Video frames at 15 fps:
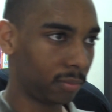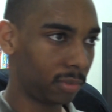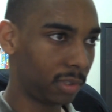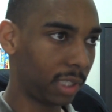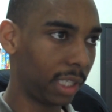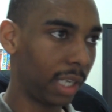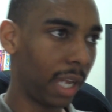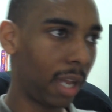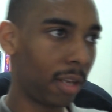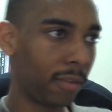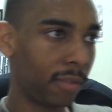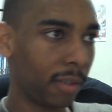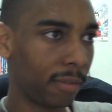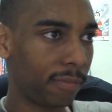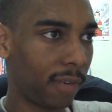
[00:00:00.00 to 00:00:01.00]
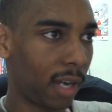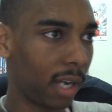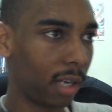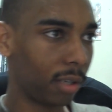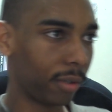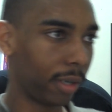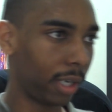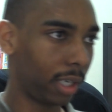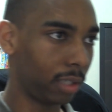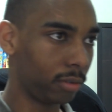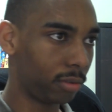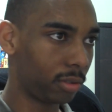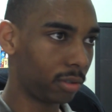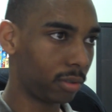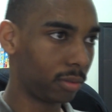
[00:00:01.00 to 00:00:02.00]
Stay out of their fire
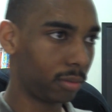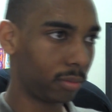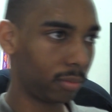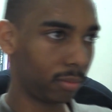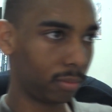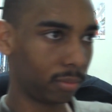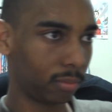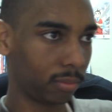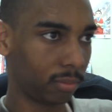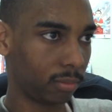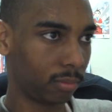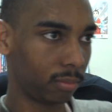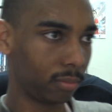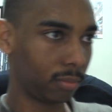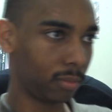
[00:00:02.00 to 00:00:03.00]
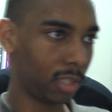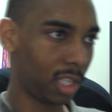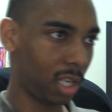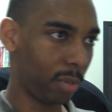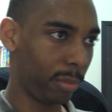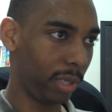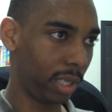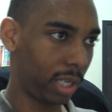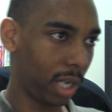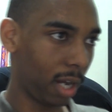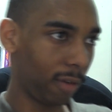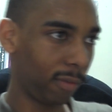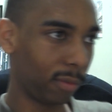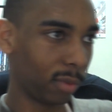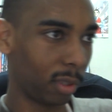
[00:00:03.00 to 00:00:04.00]
range. Be
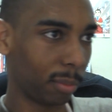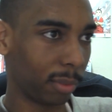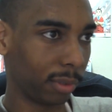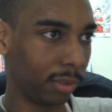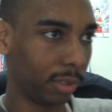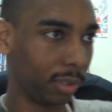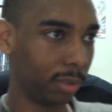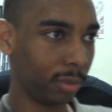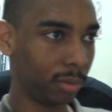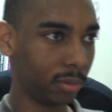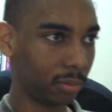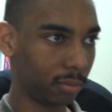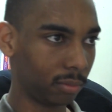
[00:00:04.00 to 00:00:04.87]
careful, number 2.